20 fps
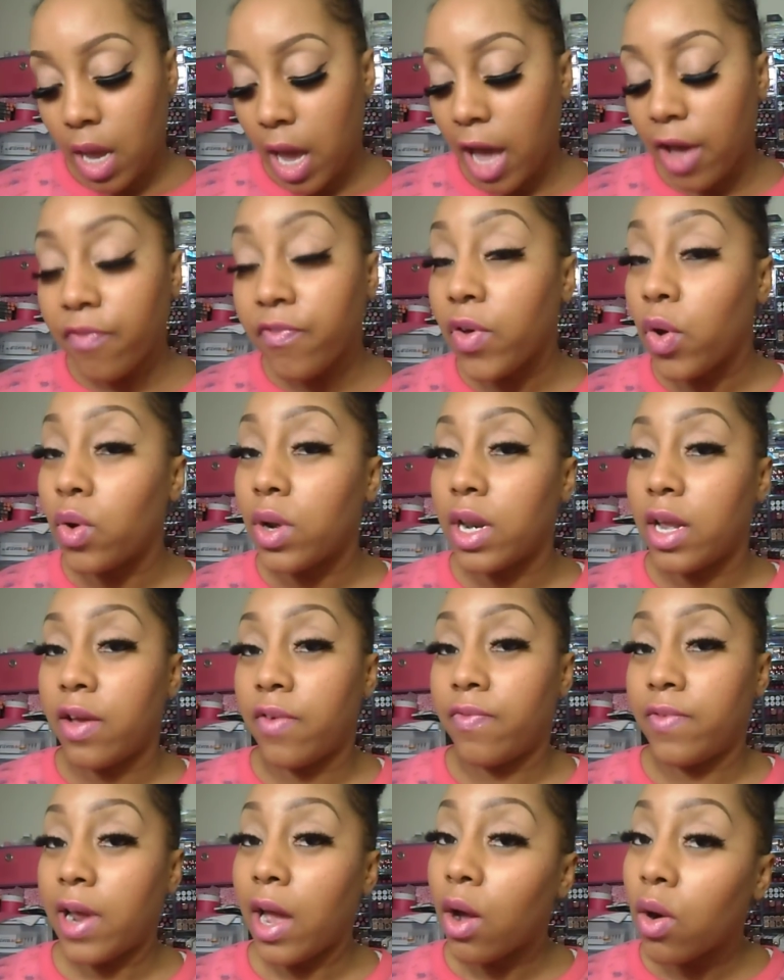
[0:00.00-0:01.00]
I felt
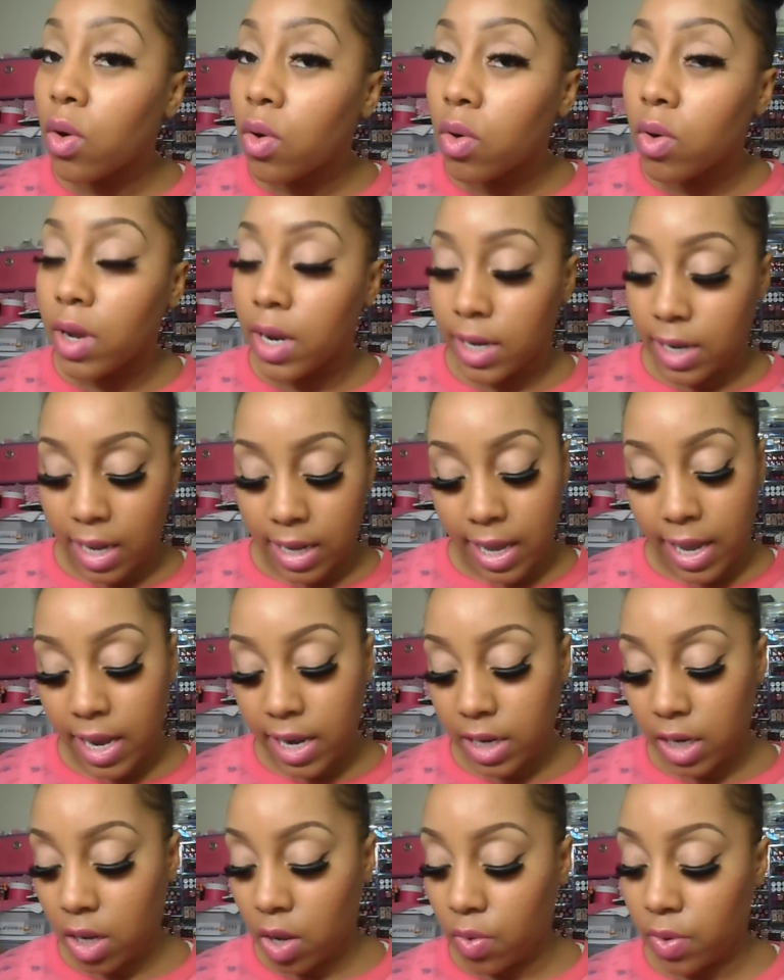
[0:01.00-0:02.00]
left out and I
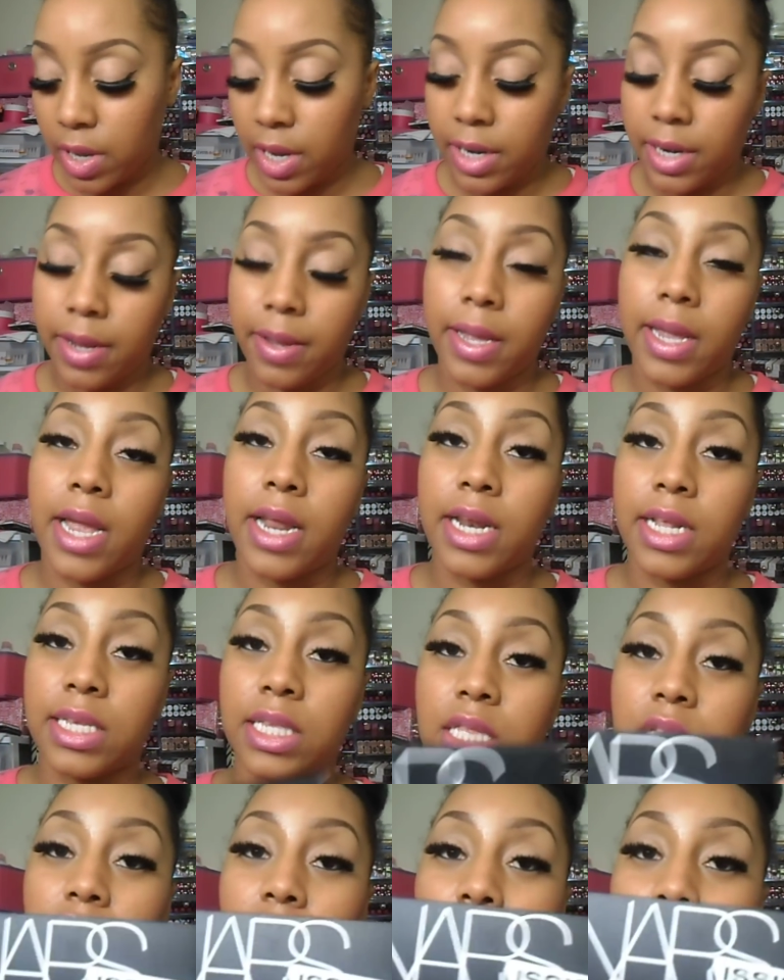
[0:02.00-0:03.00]
had to go get it. And
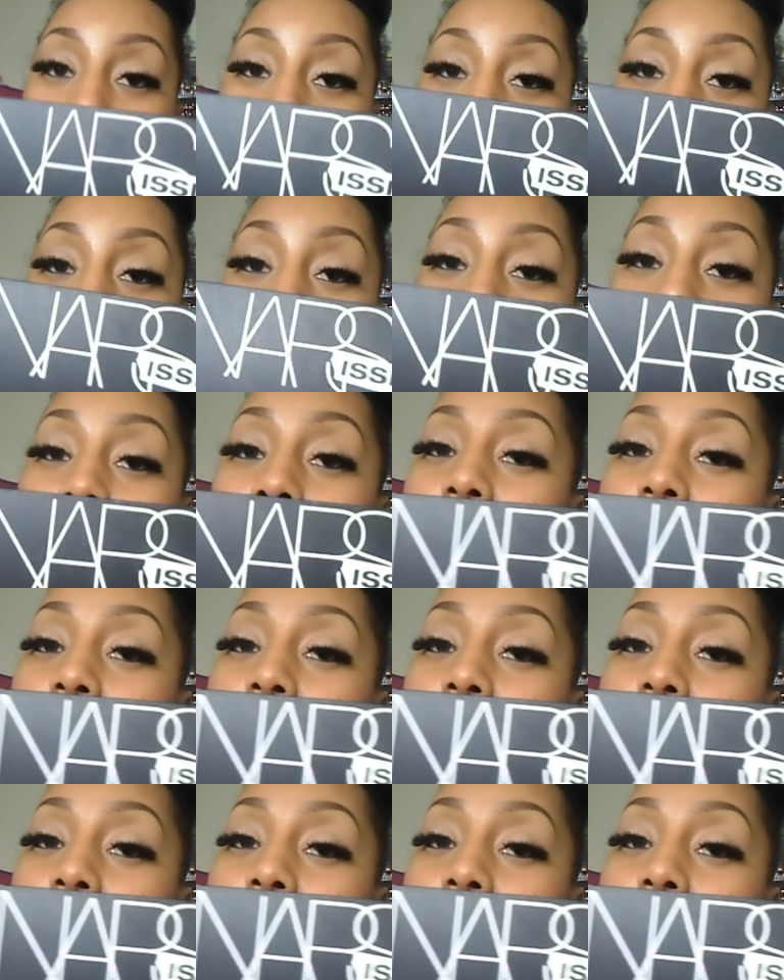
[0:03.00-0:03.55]
it's the NARS